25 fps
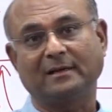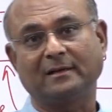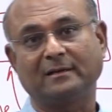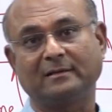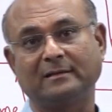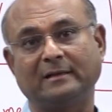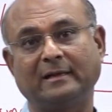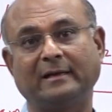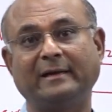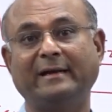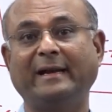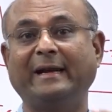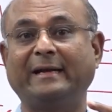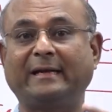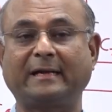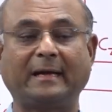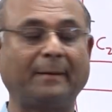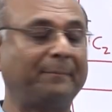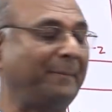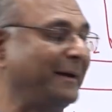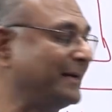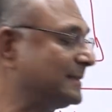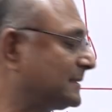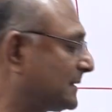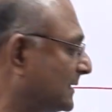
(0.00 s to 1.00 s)
the net
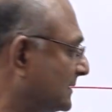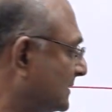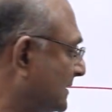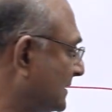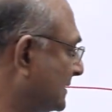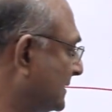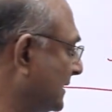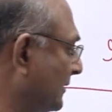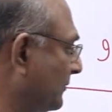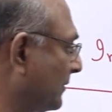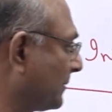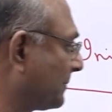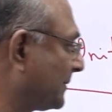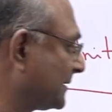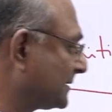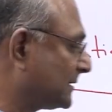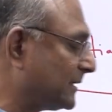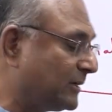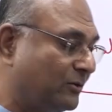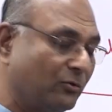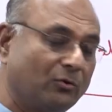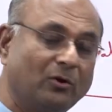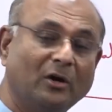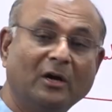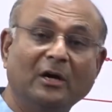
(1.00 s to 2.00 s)
capacitance is C1 plus
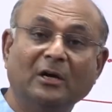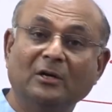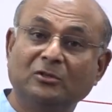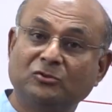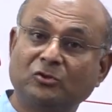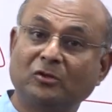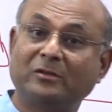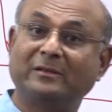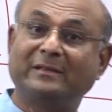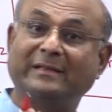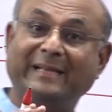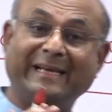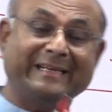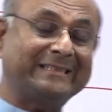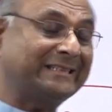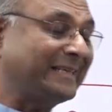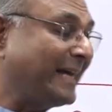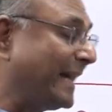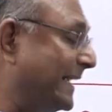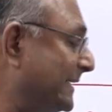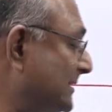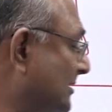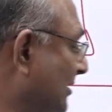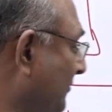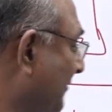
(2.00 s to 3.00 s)
C2. So these
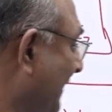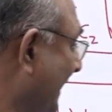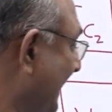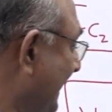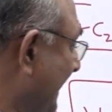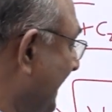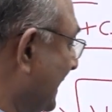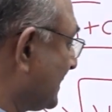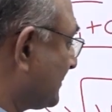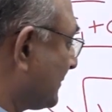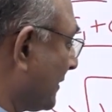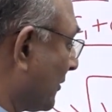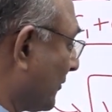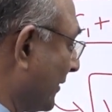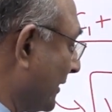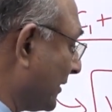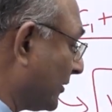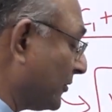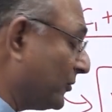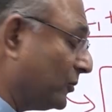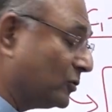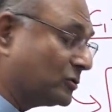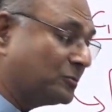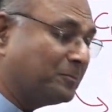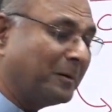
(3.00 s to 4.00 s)
kinds of ideas we are going
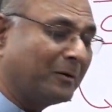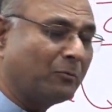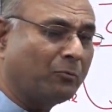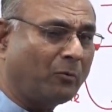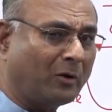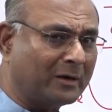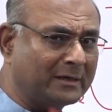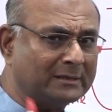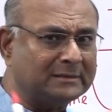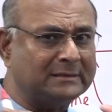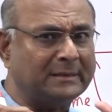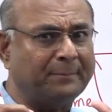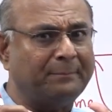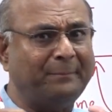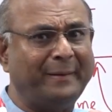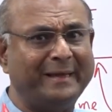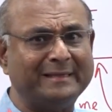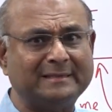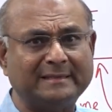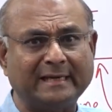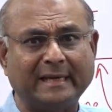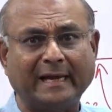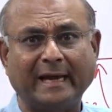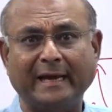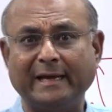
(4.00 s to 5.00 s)
to use, but what is the
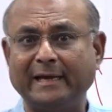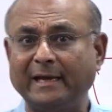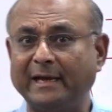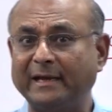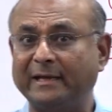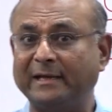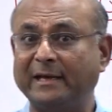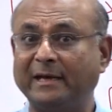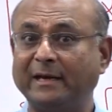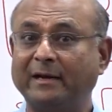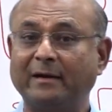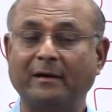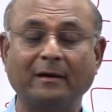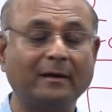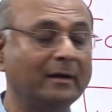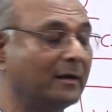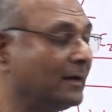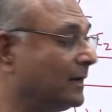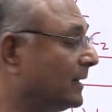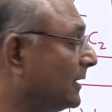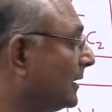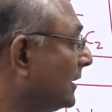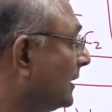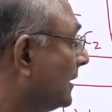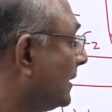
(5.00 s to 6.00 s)
basic idea here?
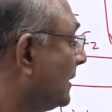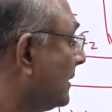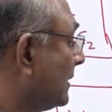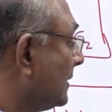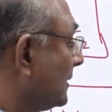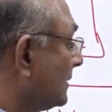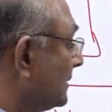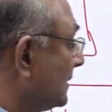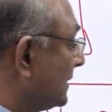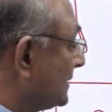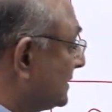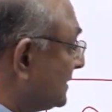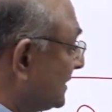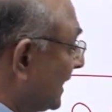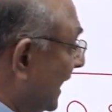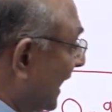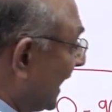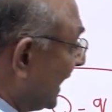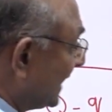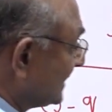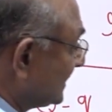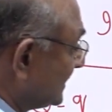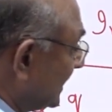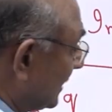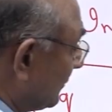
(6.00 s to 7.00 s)
The
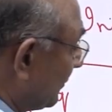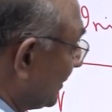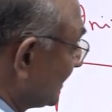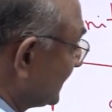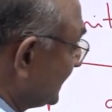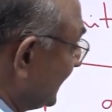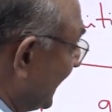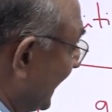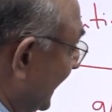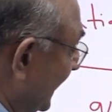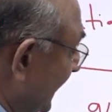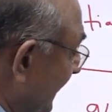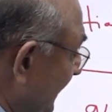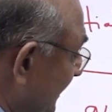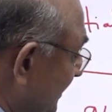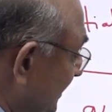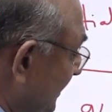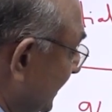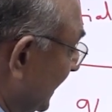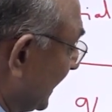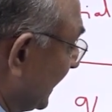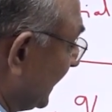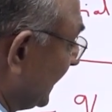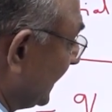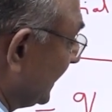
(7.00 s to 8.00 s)
charge that was there
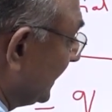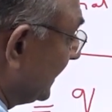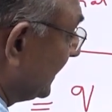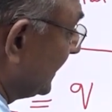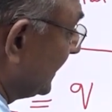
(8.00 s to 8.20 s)
initially